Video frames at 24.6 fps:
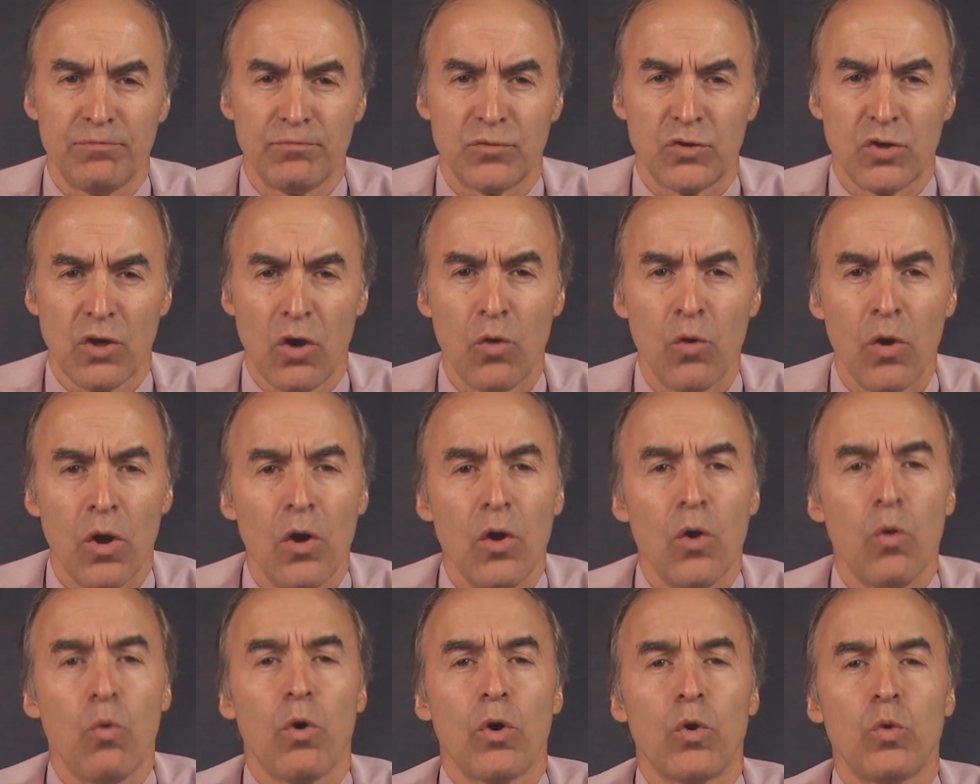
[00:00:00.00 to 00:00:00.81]
So
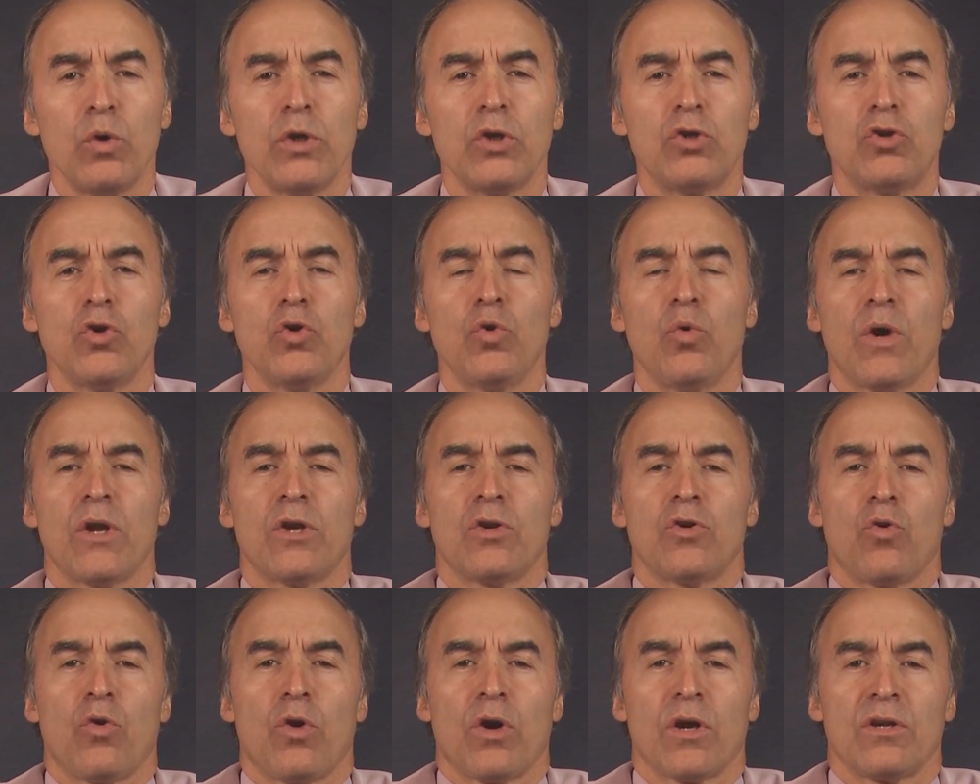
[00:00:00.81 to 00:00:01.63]
what do we do when
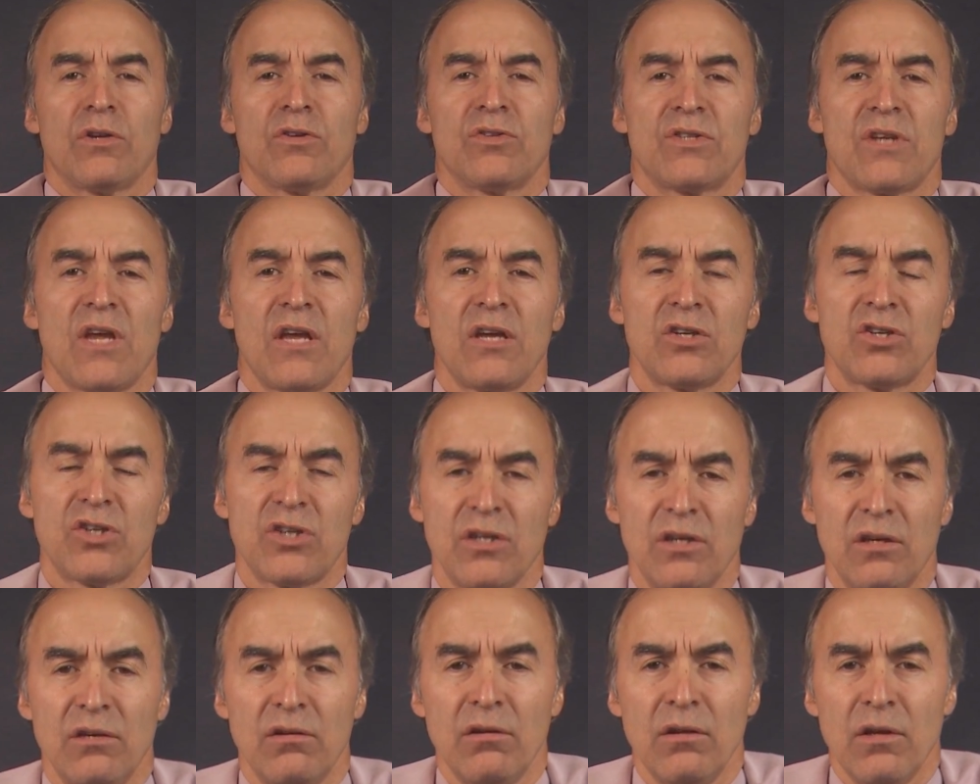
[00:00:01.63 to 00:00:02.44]
an
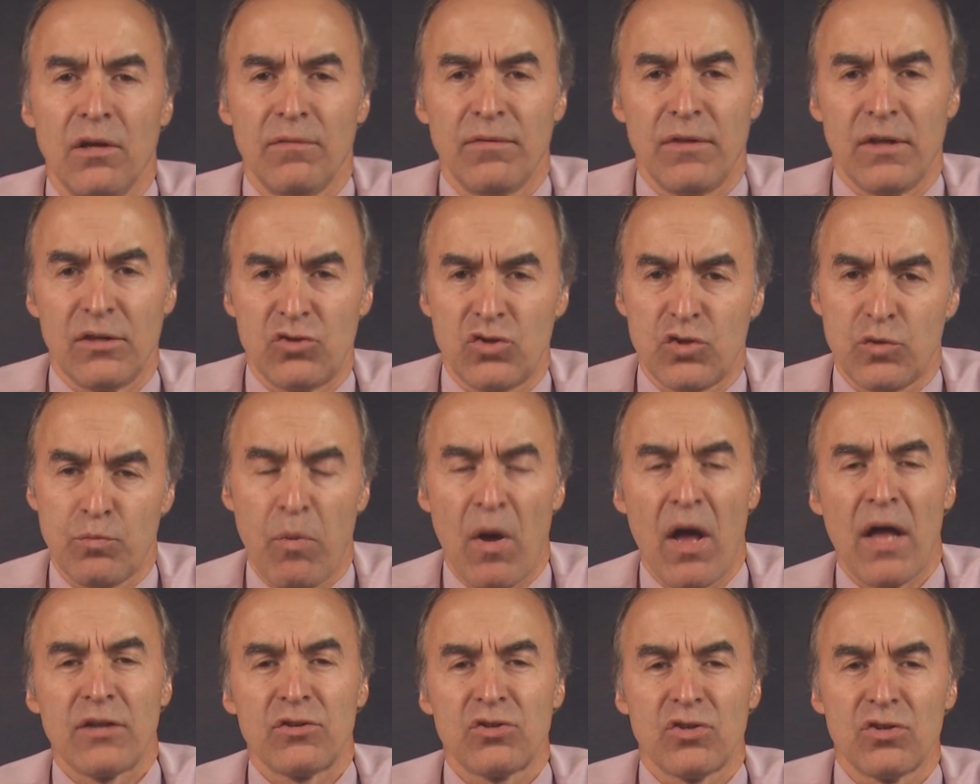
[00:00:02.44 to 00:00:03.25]
organization that
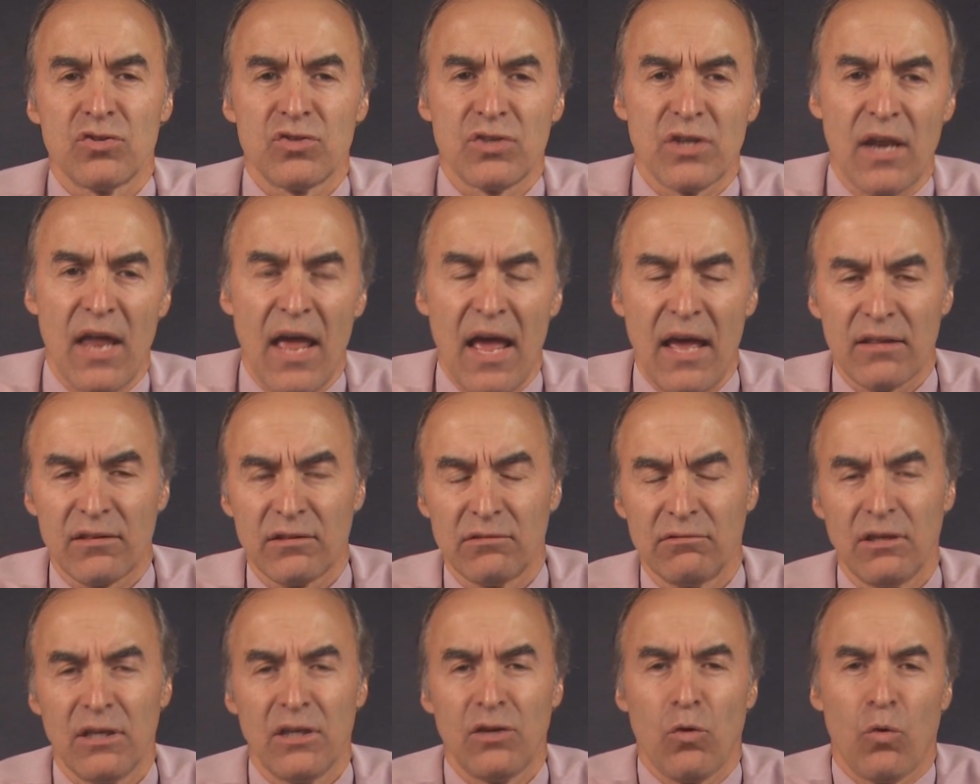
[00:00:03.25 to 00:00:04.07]
sponsors an
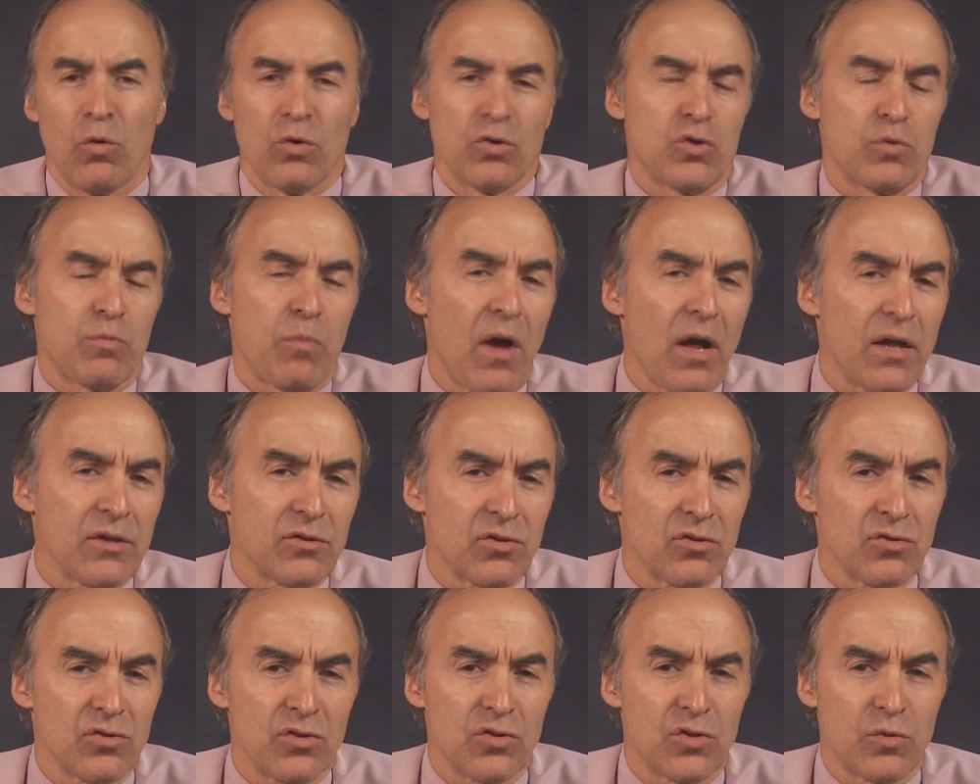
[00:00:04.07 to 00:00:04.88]
athlete or
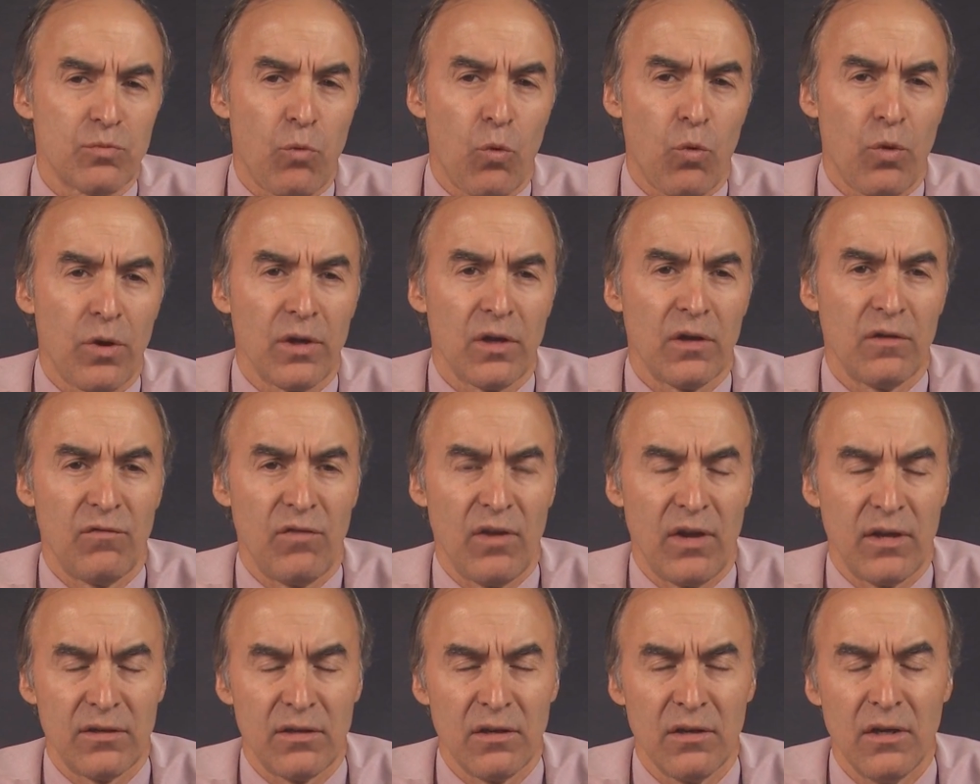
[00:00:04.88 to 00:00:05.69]
sponsors a sporting
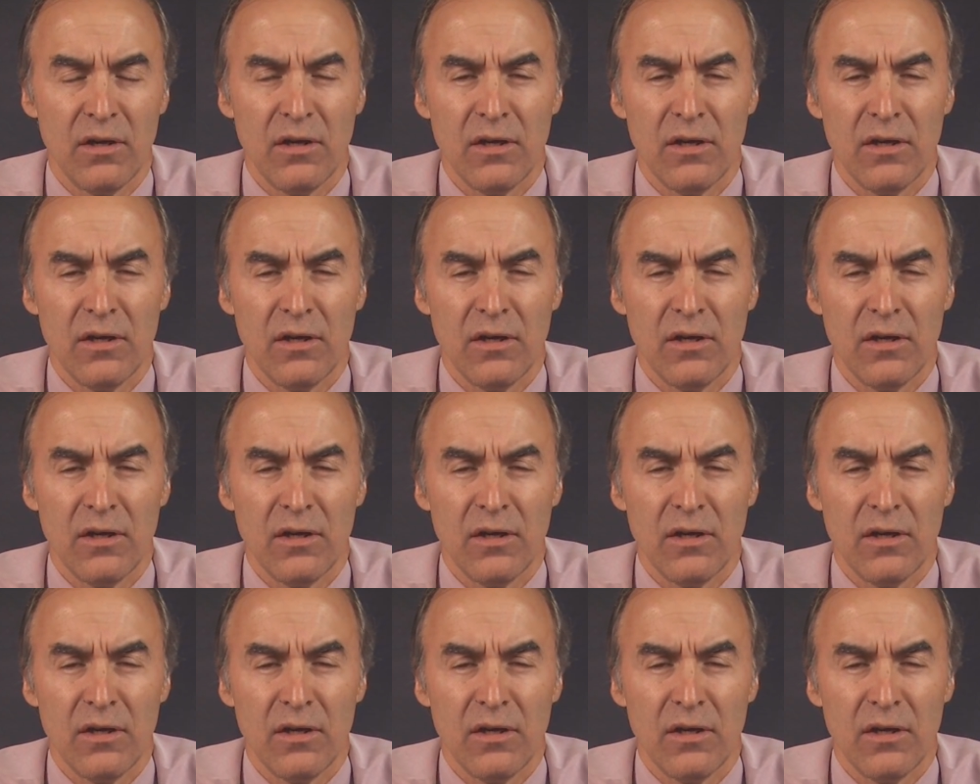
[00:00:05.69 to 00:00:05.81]
event